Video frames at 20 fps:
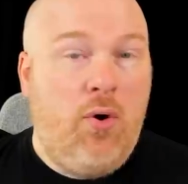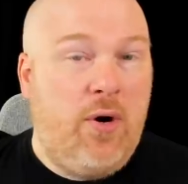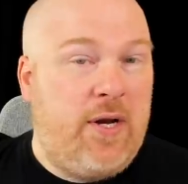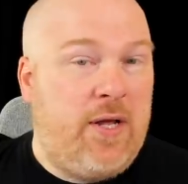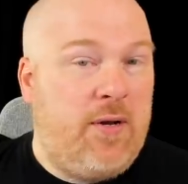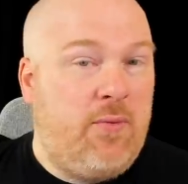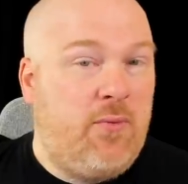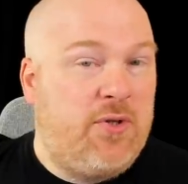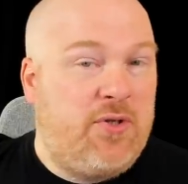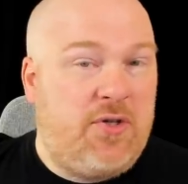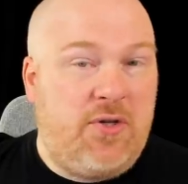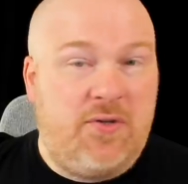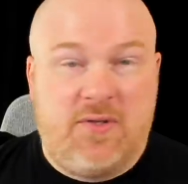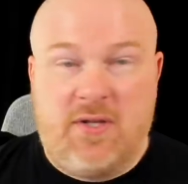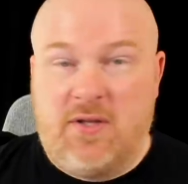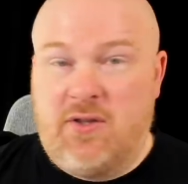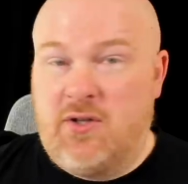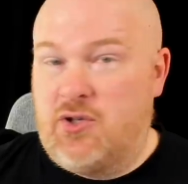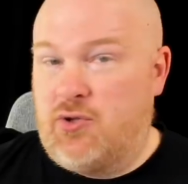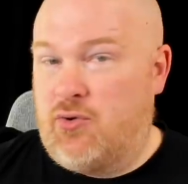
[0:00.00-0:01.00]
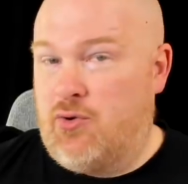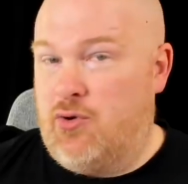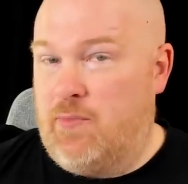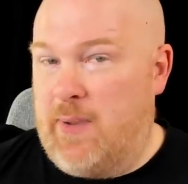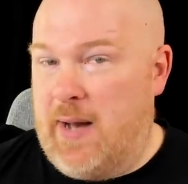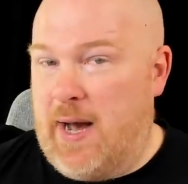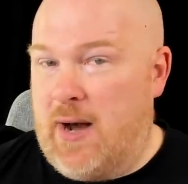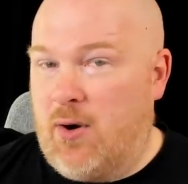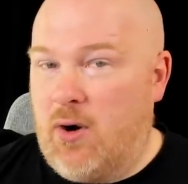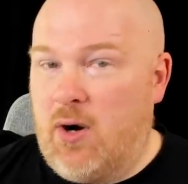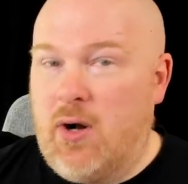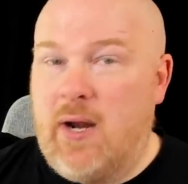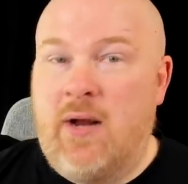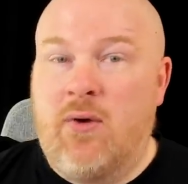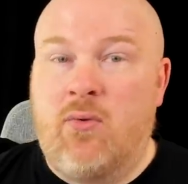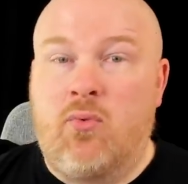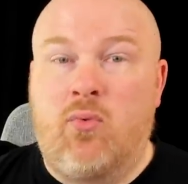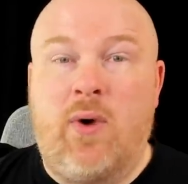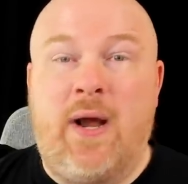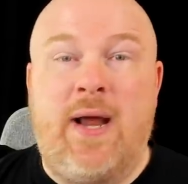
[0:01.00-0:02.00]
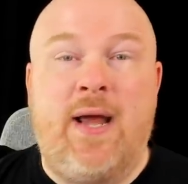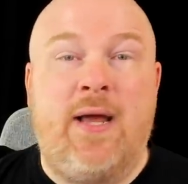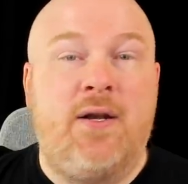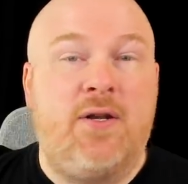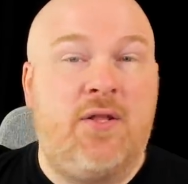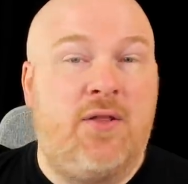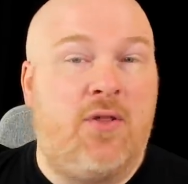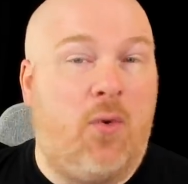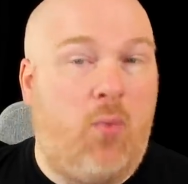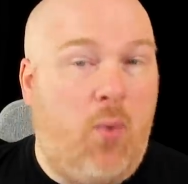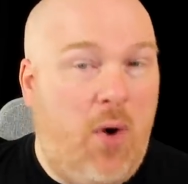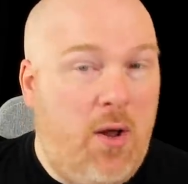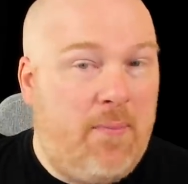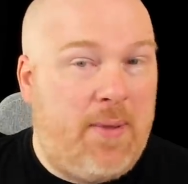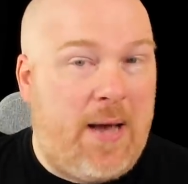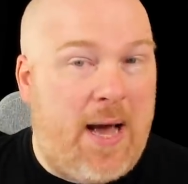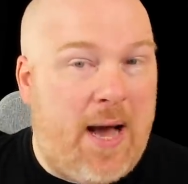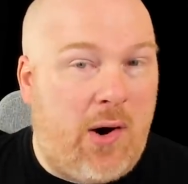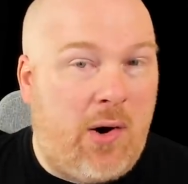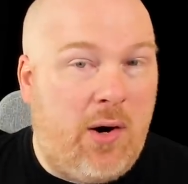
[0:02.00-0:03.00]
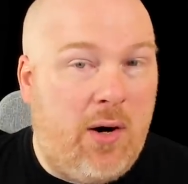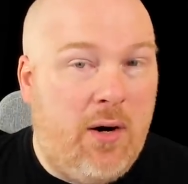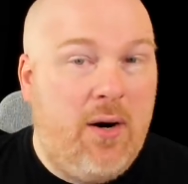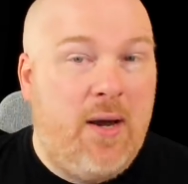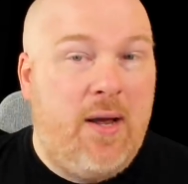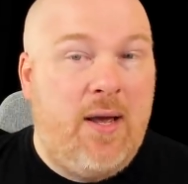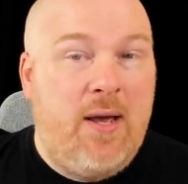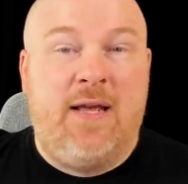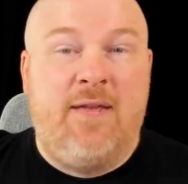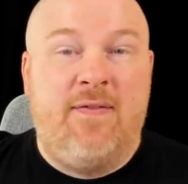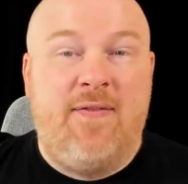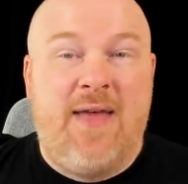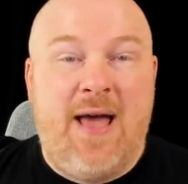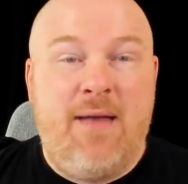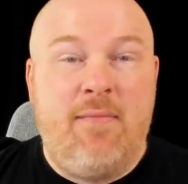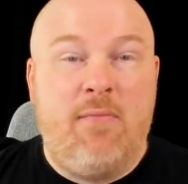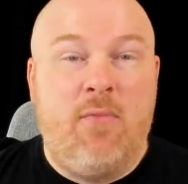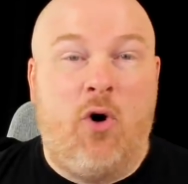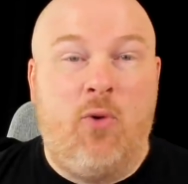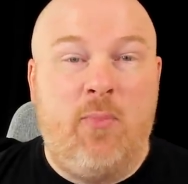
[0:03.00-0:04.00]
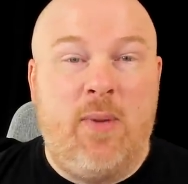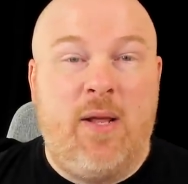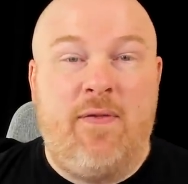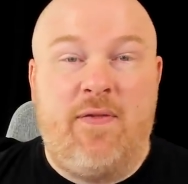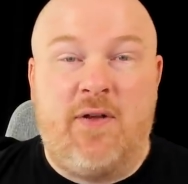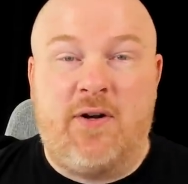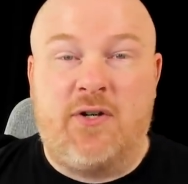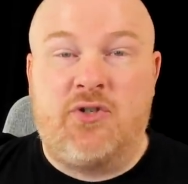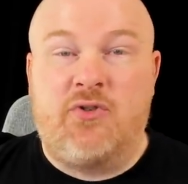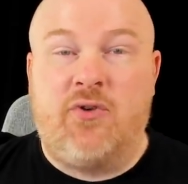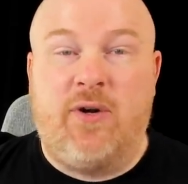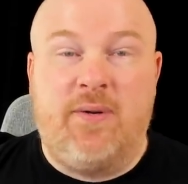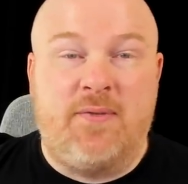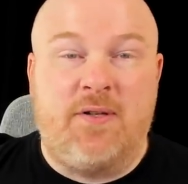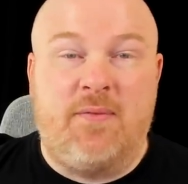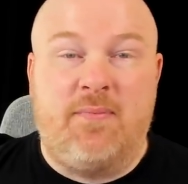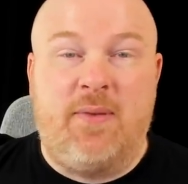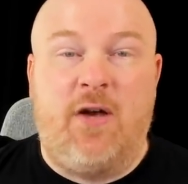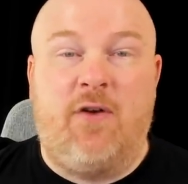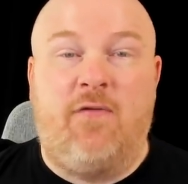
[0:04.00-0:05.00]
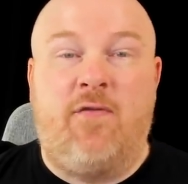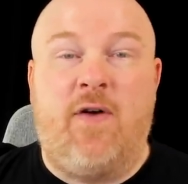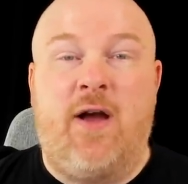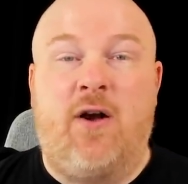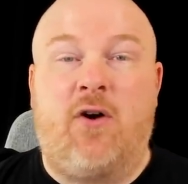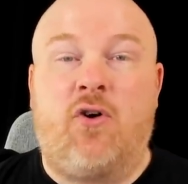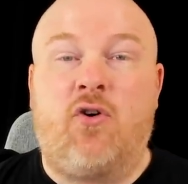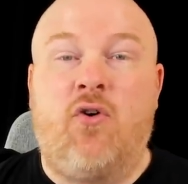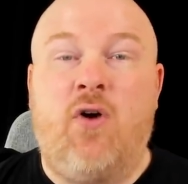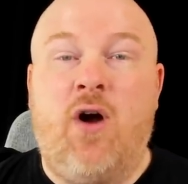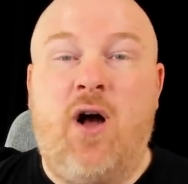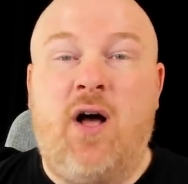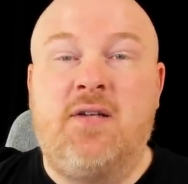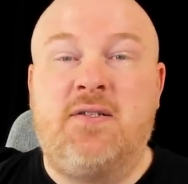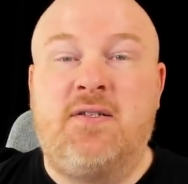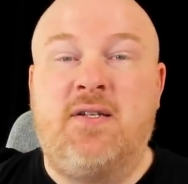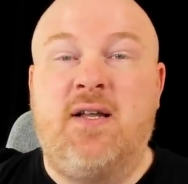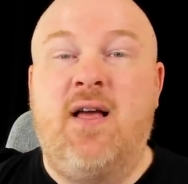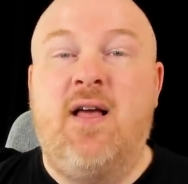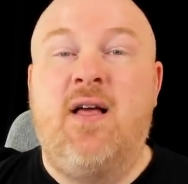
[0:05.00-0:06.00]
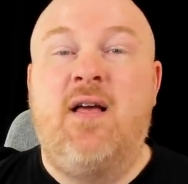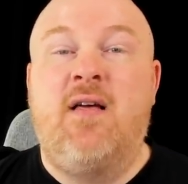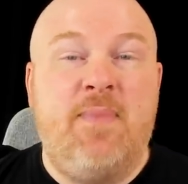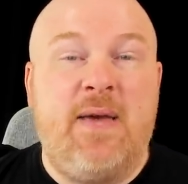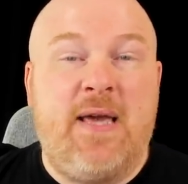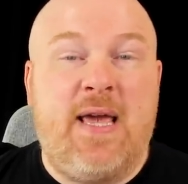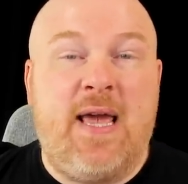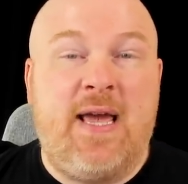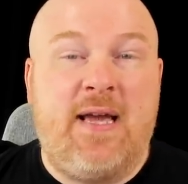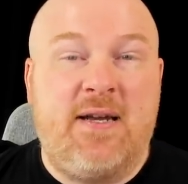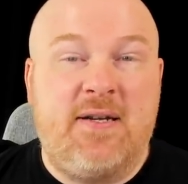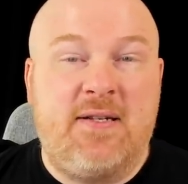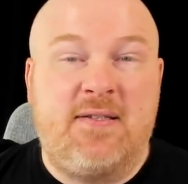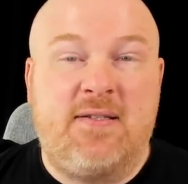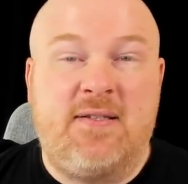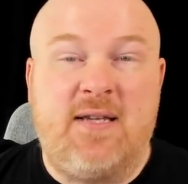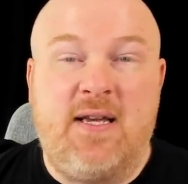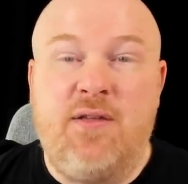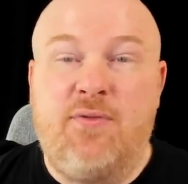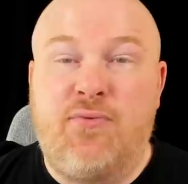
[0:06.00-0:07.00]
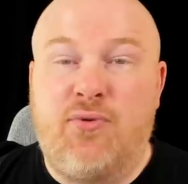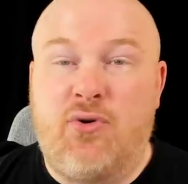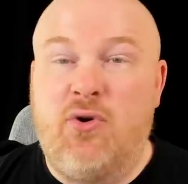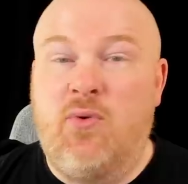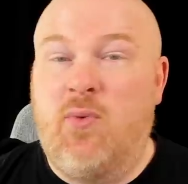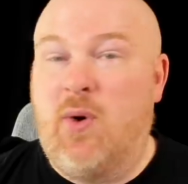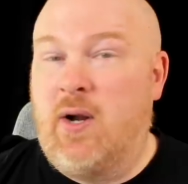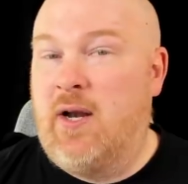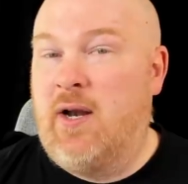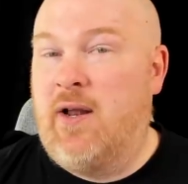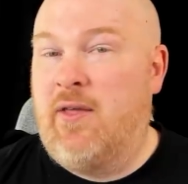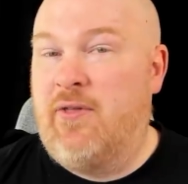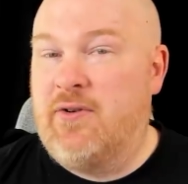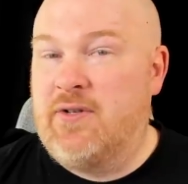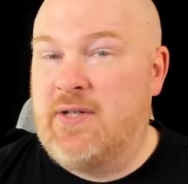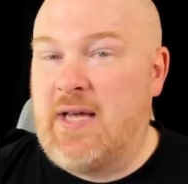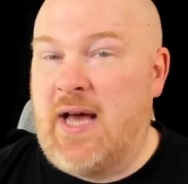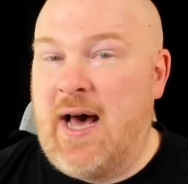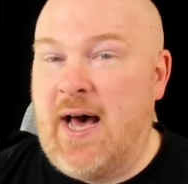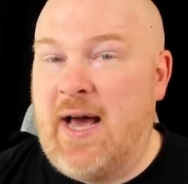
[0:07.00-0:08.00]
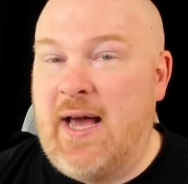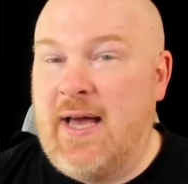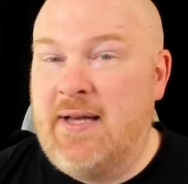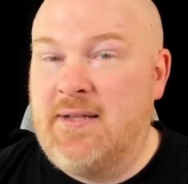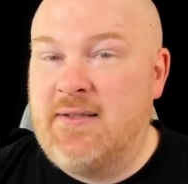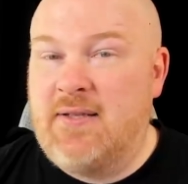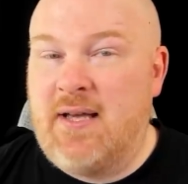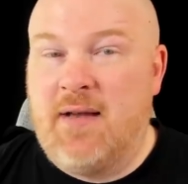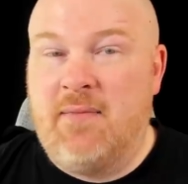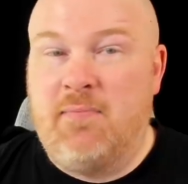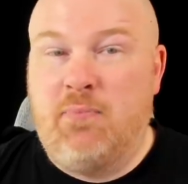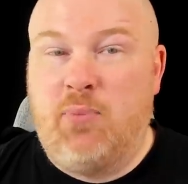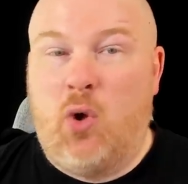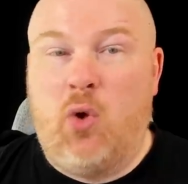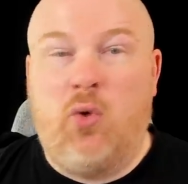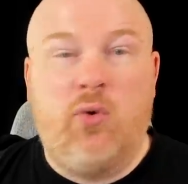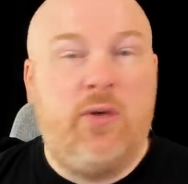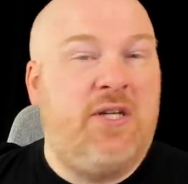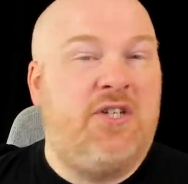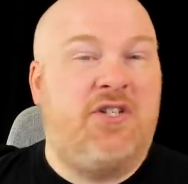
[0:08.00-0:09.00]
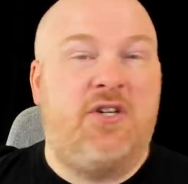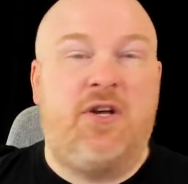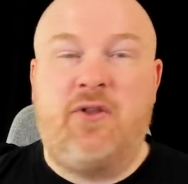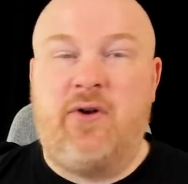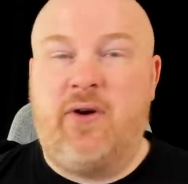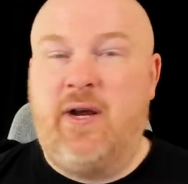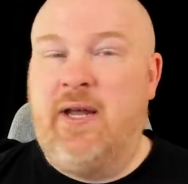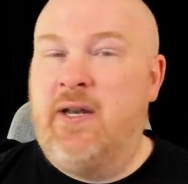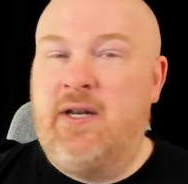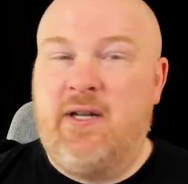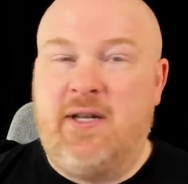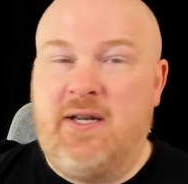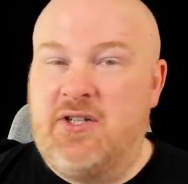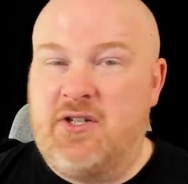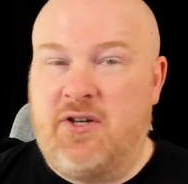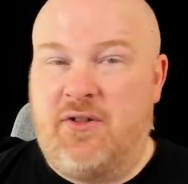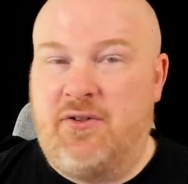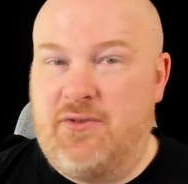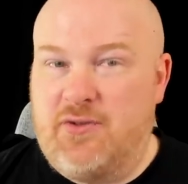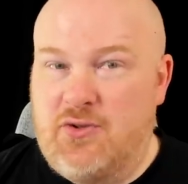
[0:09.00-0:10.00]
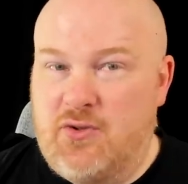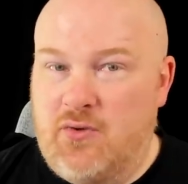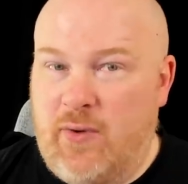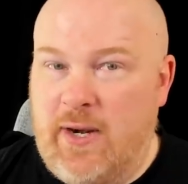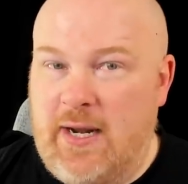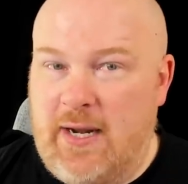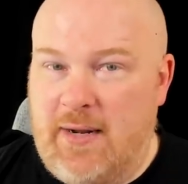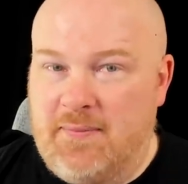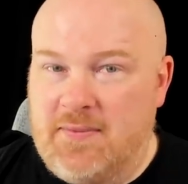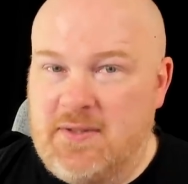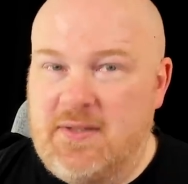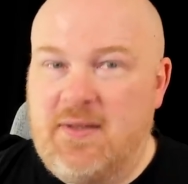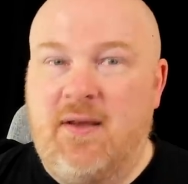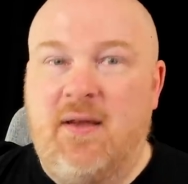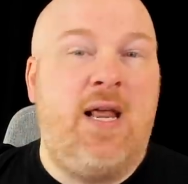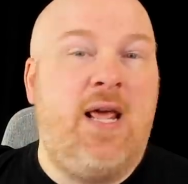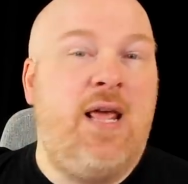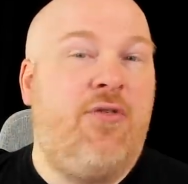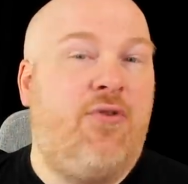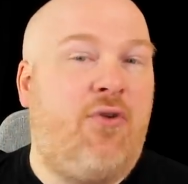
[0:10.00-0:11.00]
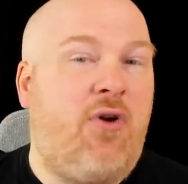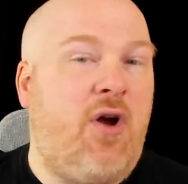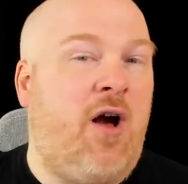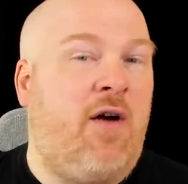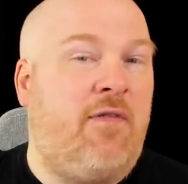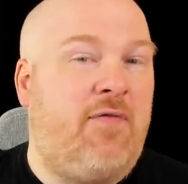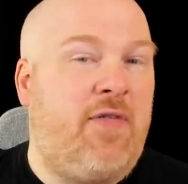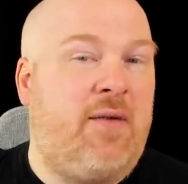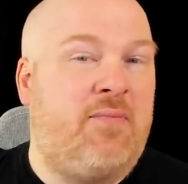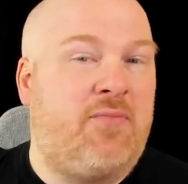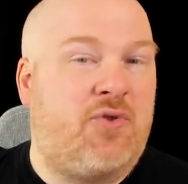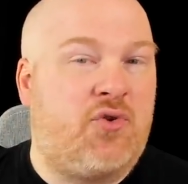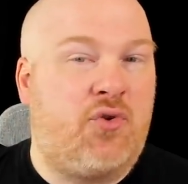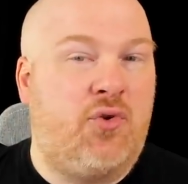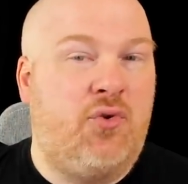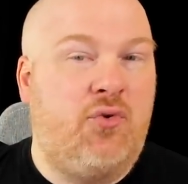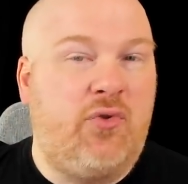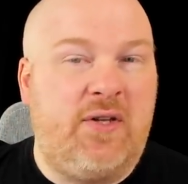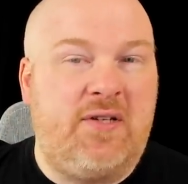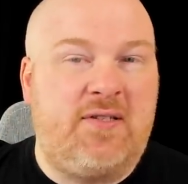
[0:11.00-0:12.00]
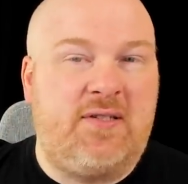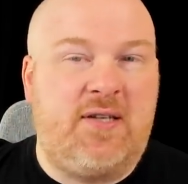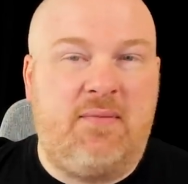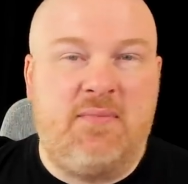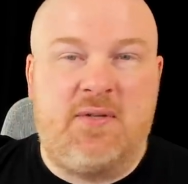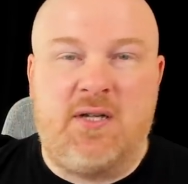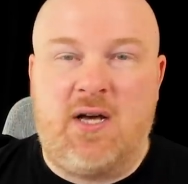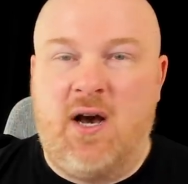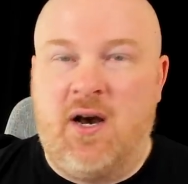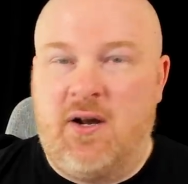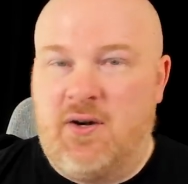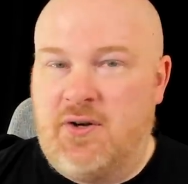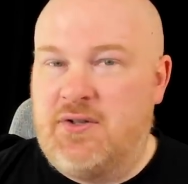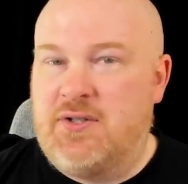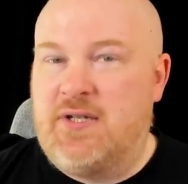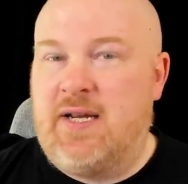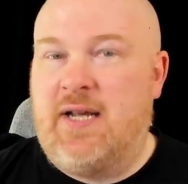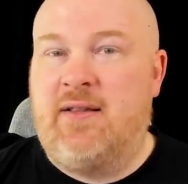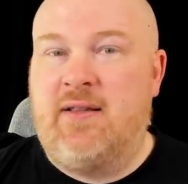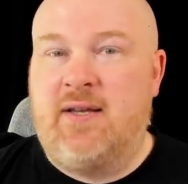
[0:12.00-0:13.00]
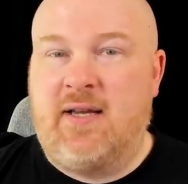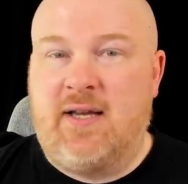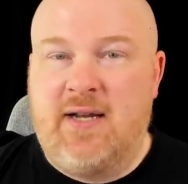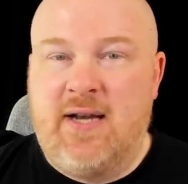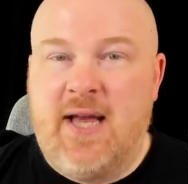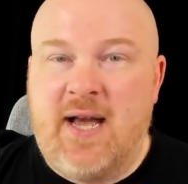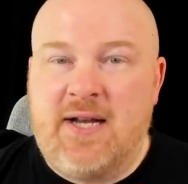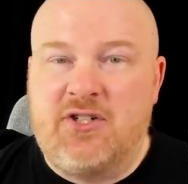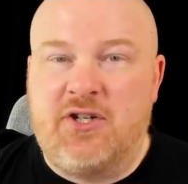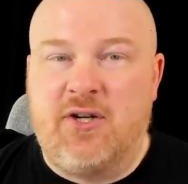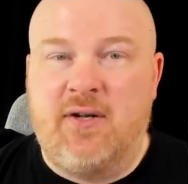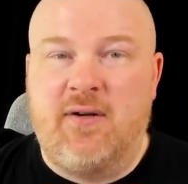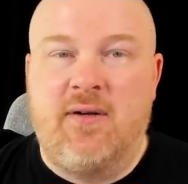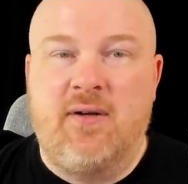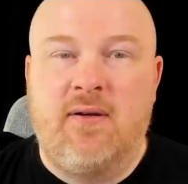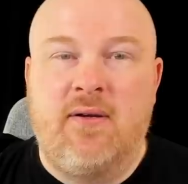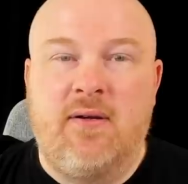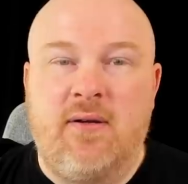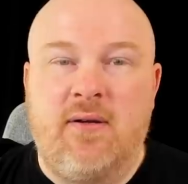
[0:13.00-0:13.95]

Moridin was using the true power and Rand the one power, but in that moment their streams of Balefire crossed. They began to see through one another's eyes and pull each other into each other's dreams. Neither of them truly seemed to understand the connection.